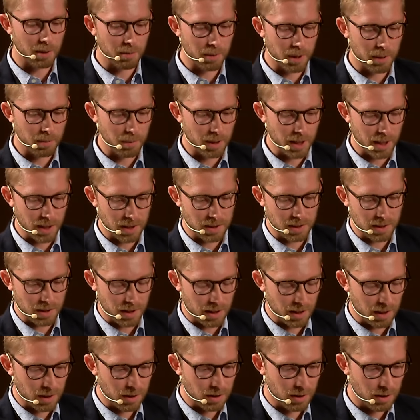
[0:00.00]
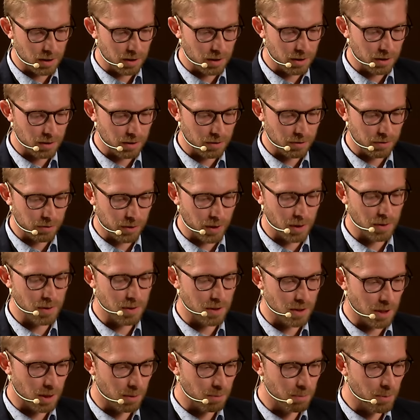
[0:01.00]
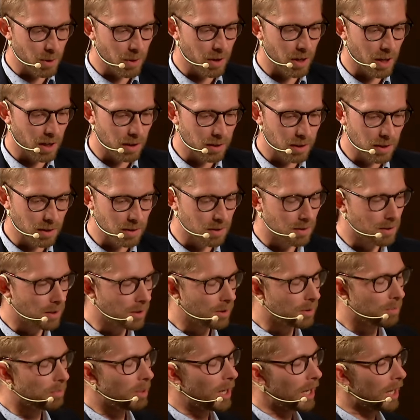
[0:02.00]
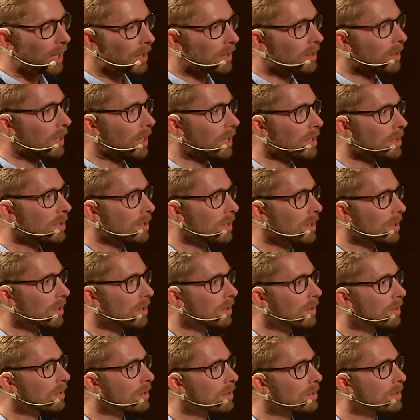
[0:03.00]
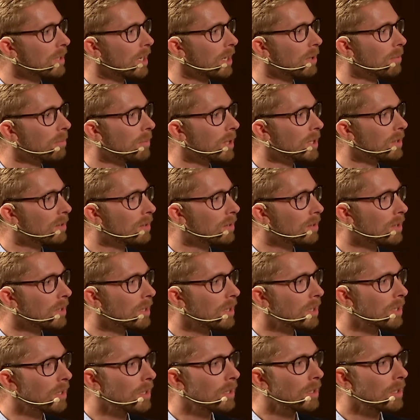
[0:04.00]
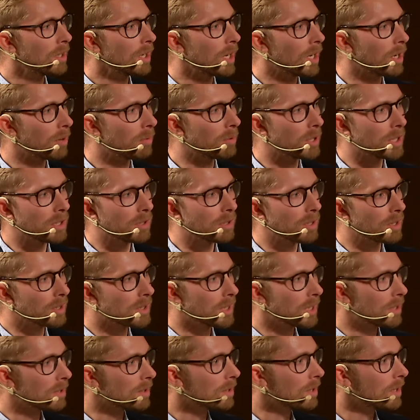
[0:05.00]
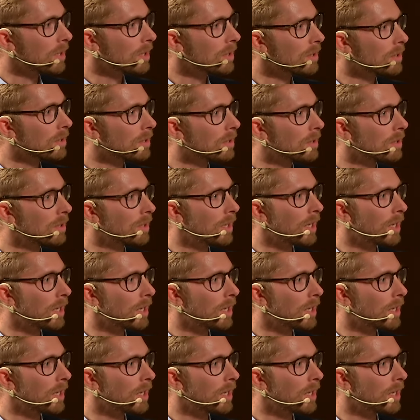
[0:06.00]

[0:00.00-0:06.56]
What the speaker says: where we're actually focusing more on is this palletizing segment within logistics,